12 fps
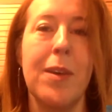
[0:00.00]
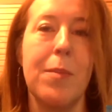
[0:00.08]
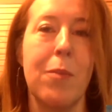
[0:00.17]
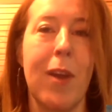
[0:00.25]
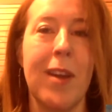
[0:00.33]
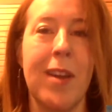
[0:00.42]

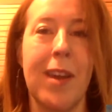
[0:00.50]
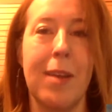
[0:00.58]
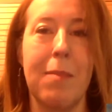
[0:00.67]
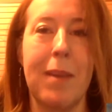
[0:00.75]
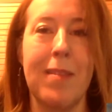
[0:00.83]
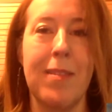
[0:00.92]
branding
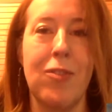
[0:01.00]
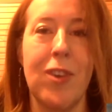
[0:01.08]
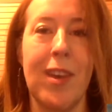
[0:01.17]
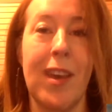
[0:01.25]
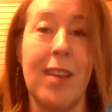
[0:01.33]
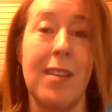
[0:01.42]
and
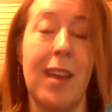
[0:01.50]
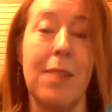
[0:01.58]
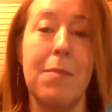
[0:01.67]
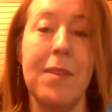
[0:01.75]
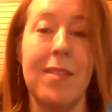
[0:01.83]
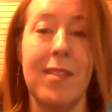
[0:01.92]
messaging
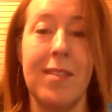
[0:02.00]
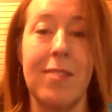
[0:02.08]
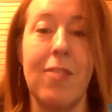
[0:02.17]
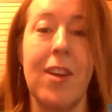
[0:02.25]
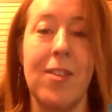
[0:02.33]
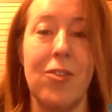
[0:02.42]
and business
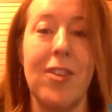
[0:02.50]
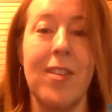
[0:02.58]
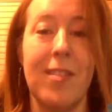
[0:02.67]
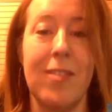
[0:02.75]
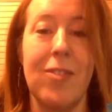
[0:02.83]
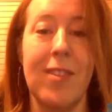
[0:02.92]
strategy
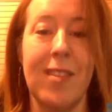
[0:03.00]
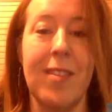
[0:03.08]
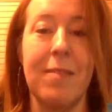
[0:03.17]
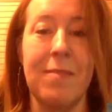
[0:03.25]
decisions.